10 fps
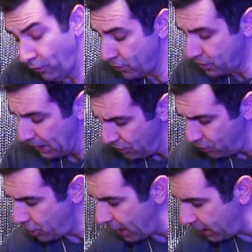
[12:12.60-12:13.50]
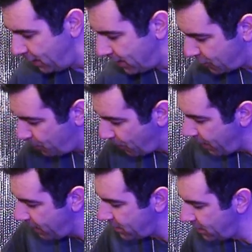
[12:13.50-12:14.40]
obviously you check the
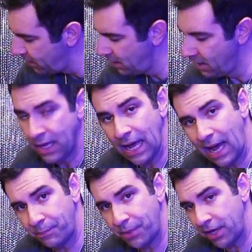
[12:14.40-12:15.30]
spring up